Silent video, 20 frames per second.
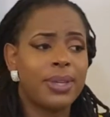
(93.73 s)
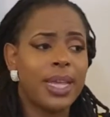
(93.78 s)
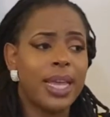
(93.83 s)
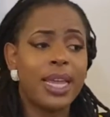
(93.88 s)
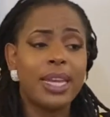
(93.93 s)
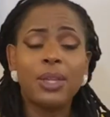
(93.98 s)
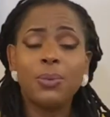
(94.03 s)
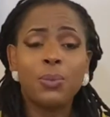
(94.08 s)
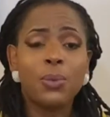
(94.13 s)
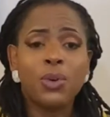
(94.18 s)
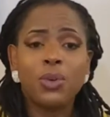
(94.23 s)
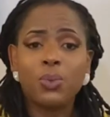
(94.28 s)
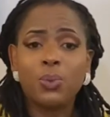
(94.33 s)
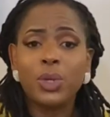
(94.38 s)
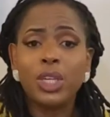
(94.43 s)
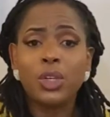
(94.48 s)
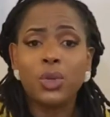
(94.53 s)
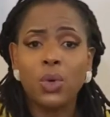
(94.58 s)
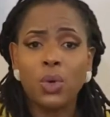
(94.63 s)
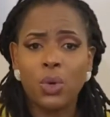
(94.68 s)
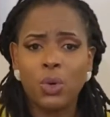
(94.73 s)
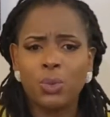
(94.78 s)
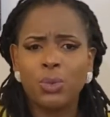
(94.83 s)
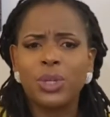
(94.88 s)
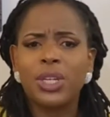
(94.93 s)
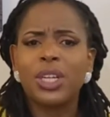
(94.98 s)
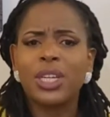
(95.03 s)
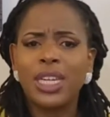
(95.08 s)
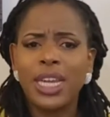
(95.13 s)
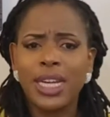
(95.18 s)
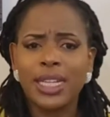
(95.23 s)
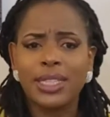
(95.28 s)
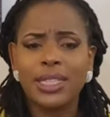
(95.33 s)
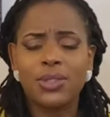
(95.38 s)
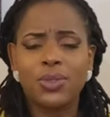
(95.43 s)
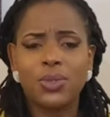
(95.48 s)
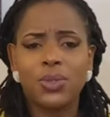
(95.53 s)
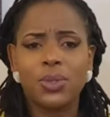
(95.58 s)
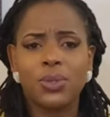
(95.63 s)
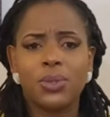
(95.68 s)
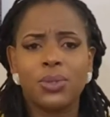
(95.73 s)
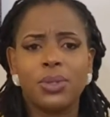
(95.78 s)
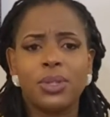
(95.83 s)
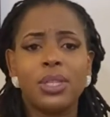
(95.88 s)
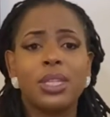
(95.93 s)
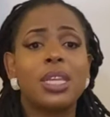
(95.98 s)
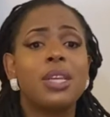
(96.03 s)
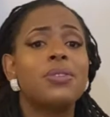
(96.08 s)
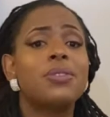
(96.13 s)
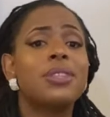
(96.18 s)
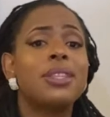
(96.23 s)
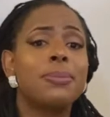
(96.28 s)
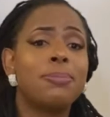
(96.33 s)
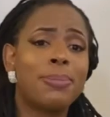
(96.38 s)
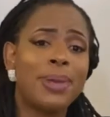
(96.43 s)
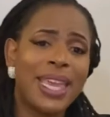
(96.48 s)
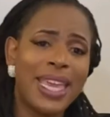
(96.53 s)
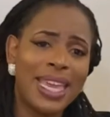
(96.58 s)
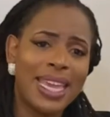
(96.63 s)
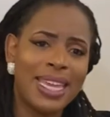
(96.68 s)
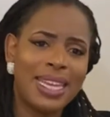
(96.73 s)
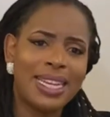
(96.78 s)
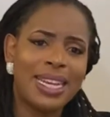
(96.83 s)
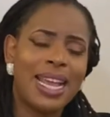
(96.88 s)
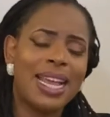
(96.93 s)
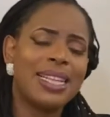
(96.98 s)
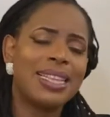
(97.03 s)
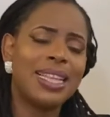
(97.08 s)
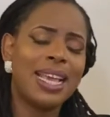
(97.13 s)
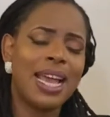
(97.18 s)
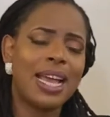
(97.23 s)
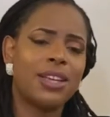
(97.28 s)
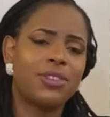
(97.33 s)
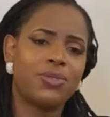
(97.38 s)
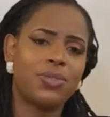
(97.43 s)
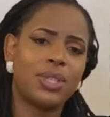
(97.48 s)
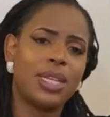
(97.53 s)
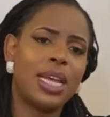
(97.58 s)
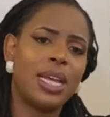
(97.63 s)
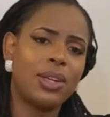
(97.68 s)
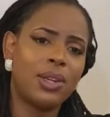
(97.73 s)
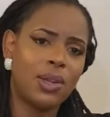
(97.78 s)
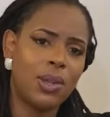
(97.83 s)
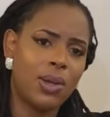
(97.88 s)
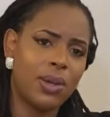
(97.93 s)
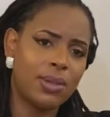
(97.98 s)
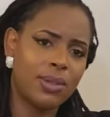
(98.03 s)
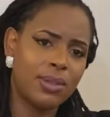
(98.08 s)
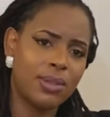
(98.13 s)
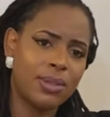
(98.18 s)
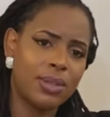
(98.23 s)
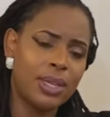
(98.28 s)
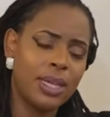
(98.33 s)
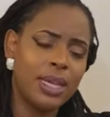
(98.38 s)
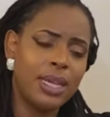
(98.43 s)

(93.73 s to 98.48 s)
anyone we know or connected to, there is a pain attached to that loss.